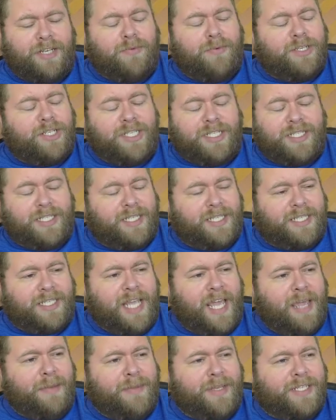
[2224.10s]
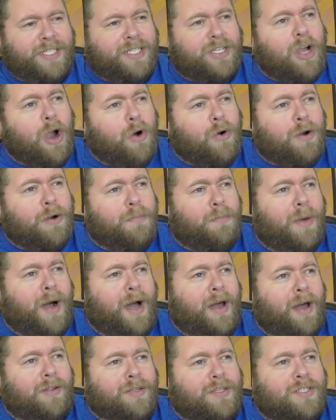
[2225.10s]
which is the same as Coke
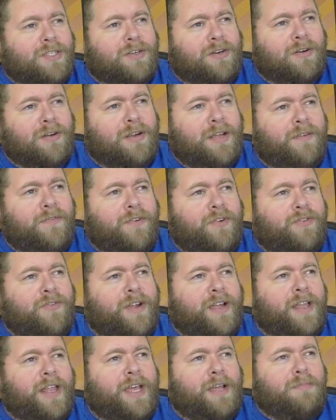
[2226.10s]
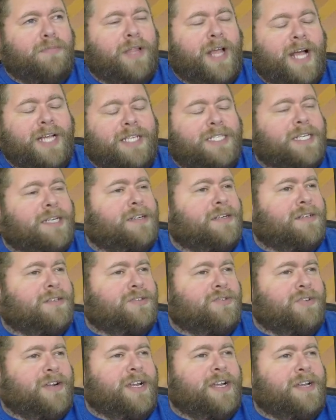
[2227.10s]
bottles, or if you drink like plastic
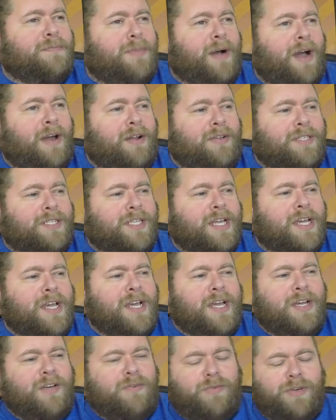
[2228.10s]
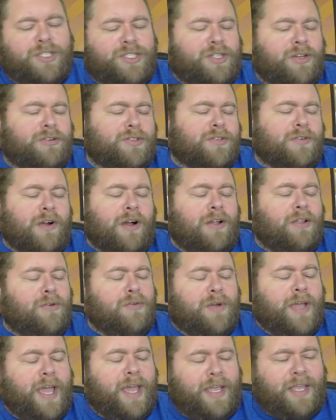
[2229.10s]
drink bottles, which those are all
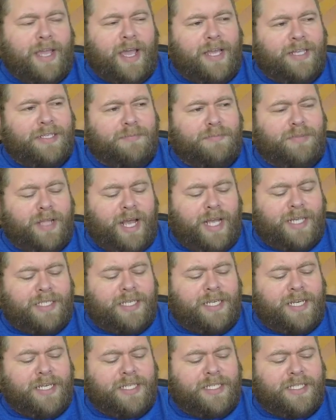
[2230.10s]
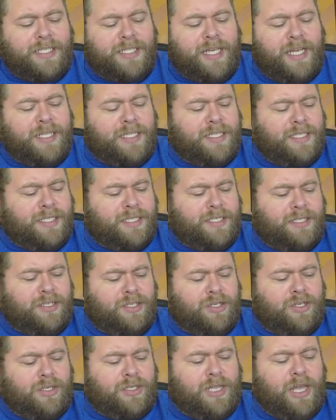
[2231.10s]
okay kinds of plastic.
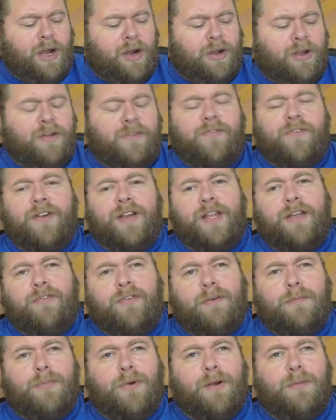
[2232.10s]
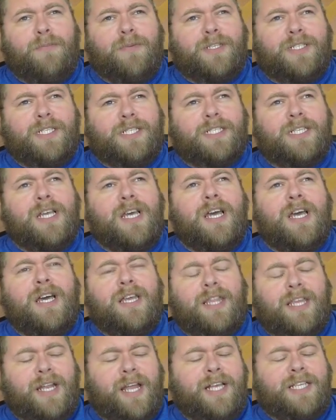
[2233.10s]
They're good for different purposes.
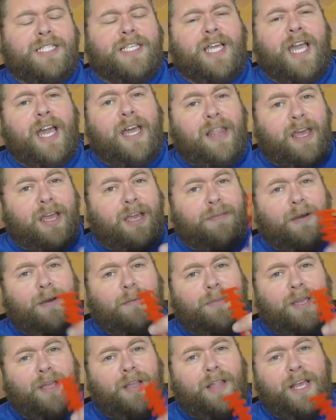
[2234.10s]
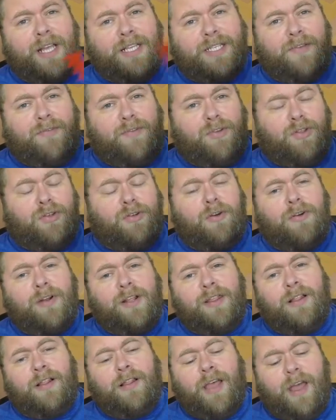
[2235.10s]
The nice thing I like about PLA is if you throw it
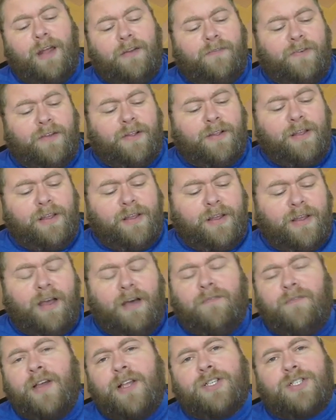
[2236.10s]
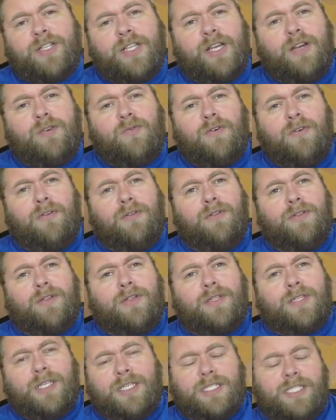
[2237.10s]
in the landfill, eventually it will
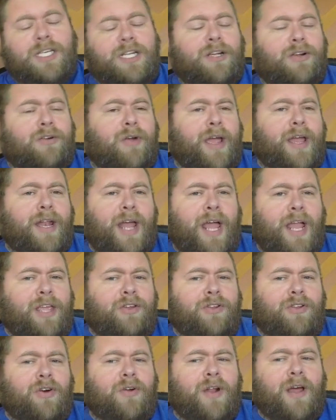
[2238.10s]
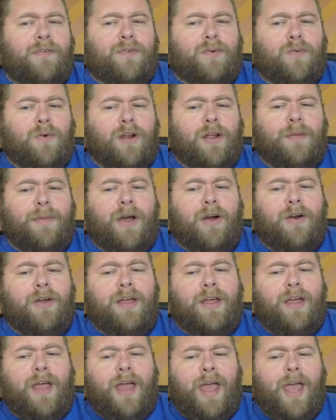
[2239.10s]
disintegrate and you don't have to worry about,
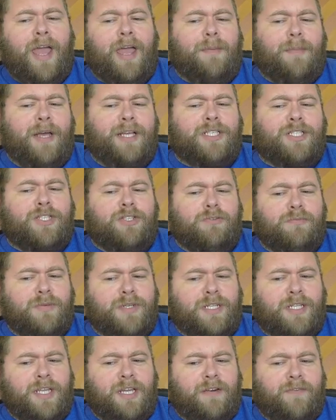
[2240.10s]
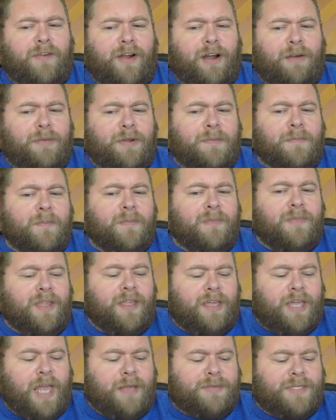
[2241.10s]
hey, am I stupid to the environment?
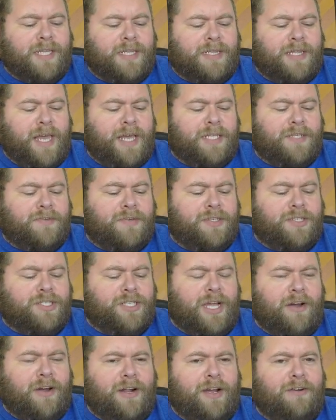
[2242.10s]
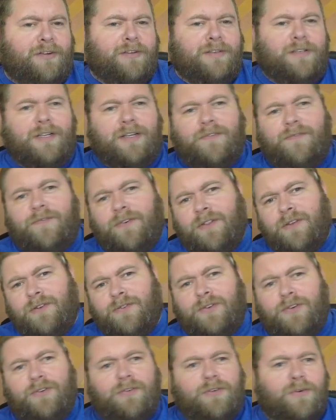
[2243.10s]
Gabe said, thanks for the shout out. For those
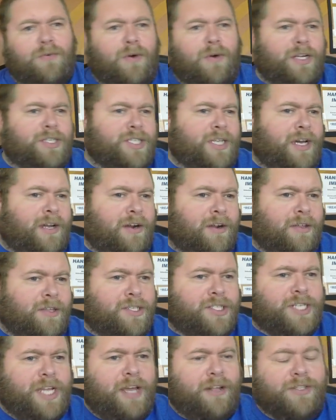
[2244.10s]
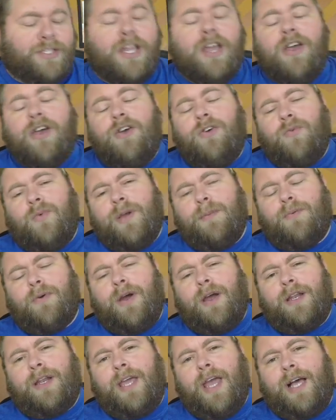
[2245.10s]
of you who are watching on our other channels, we
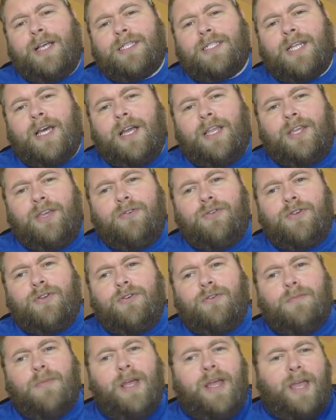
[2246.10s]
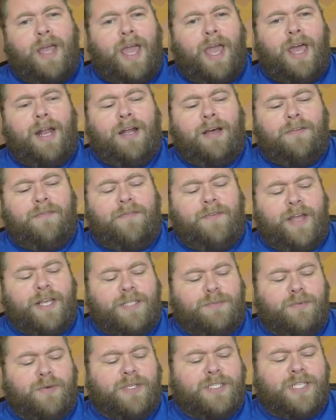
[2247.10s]
broadcast on YouTube and on
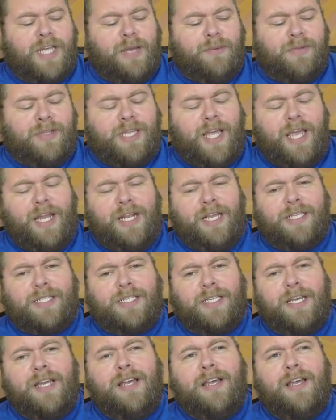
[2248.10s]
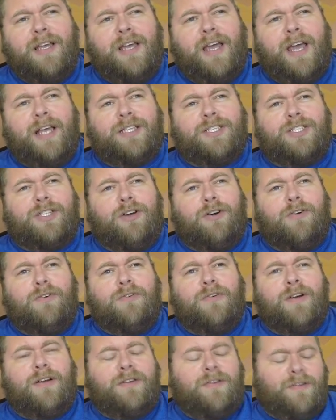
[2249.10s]
Facebook simultaneously. And
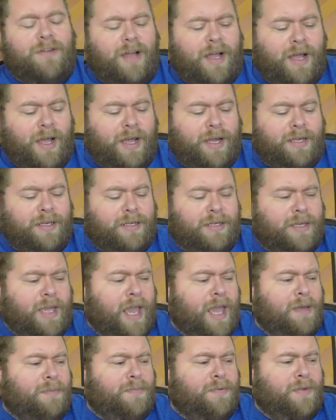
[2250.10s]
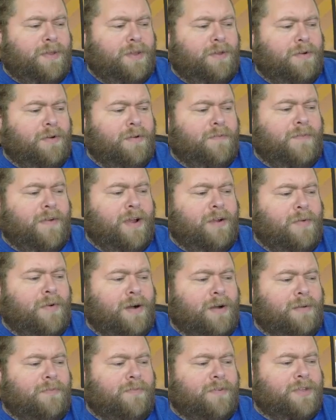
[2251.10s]
so, Gabe, you are very
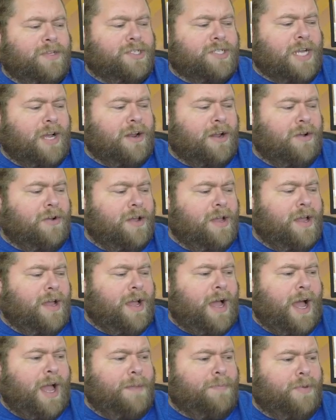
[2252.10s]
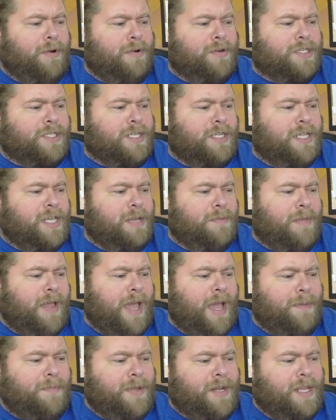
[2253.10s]
welcome for the shout out. I personally am
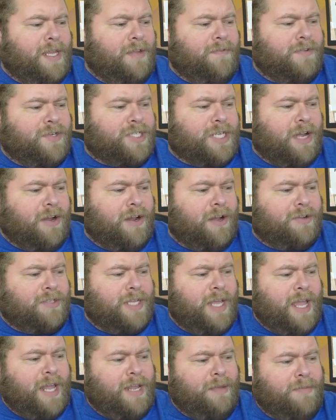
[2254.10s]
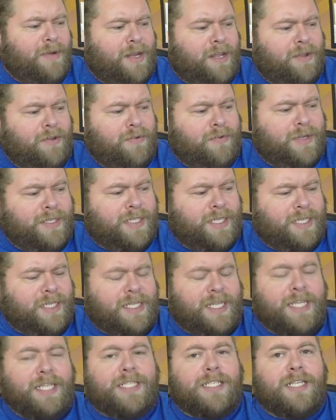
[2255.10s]
happy to give a shout out to anybody who is a
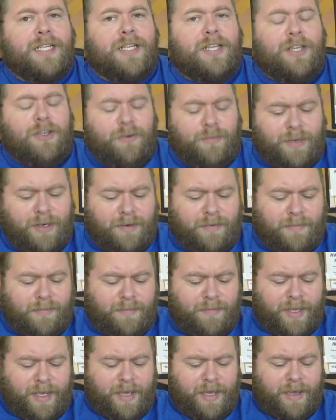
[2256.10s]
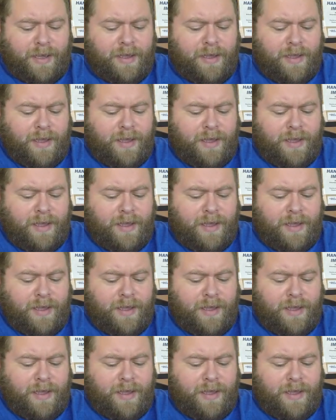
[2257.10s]
decent human being,